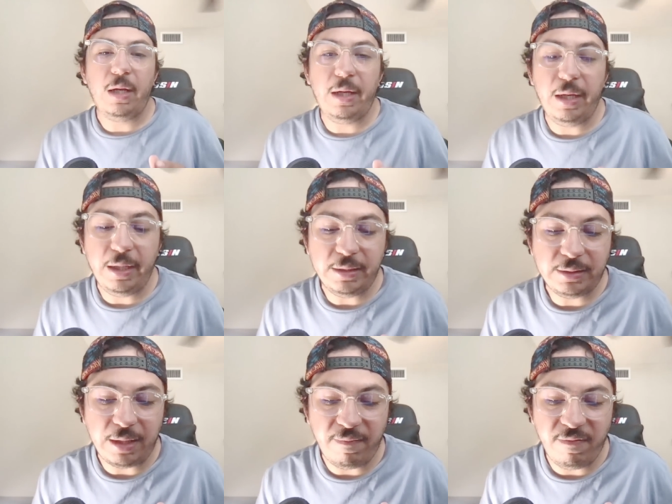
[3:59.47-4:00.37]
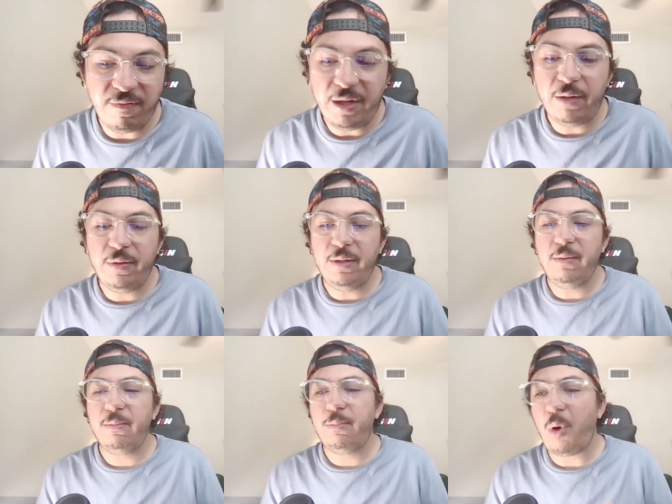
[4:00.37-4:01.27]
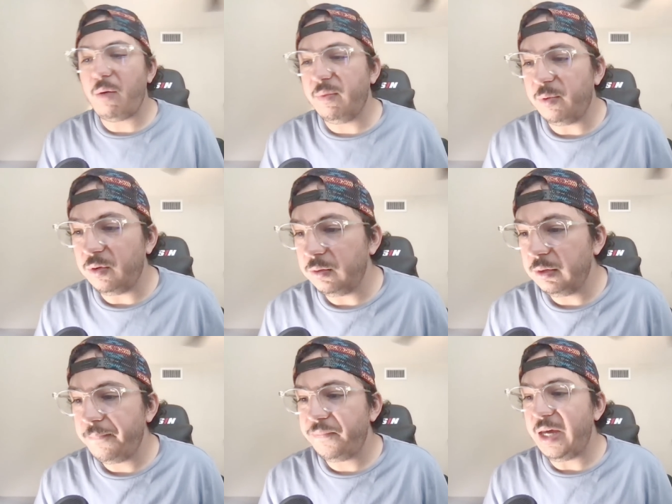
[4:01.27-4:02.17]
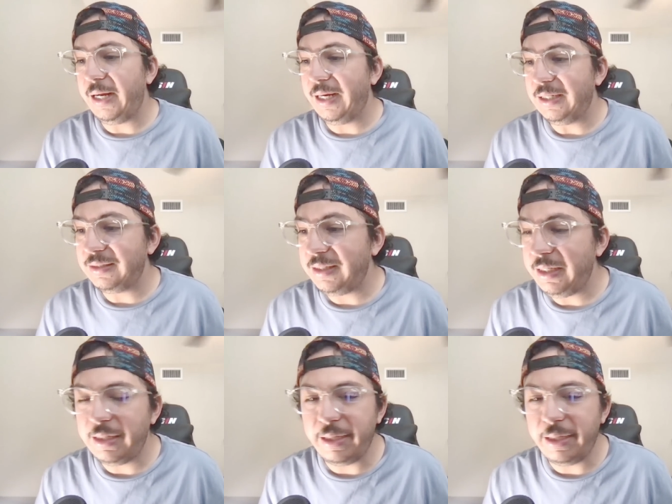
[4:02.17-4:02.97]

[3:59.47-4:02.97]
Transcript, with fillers: is very probable that Hassin